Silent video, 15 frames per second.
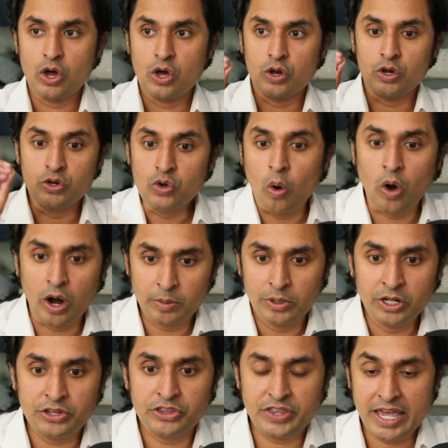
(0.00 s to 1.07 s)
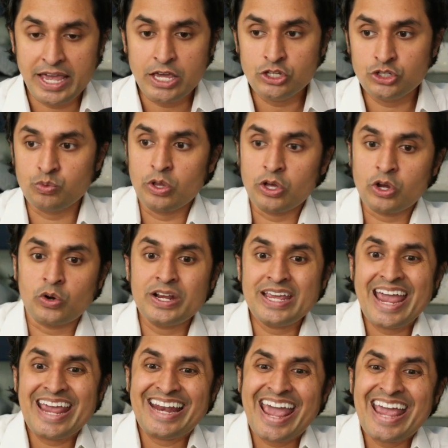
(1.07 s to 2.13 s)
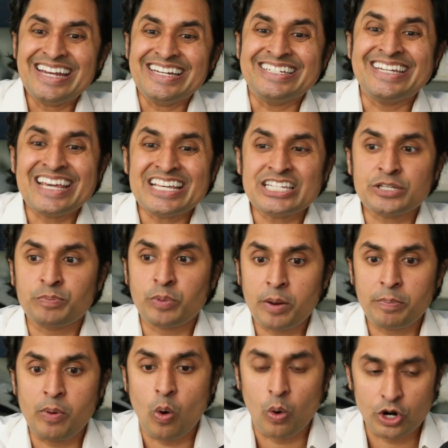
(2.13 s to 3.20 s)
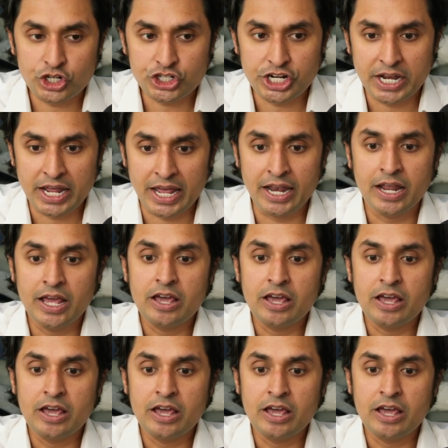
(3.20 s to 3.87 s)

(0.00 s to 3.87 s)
normal things will create a disproportionate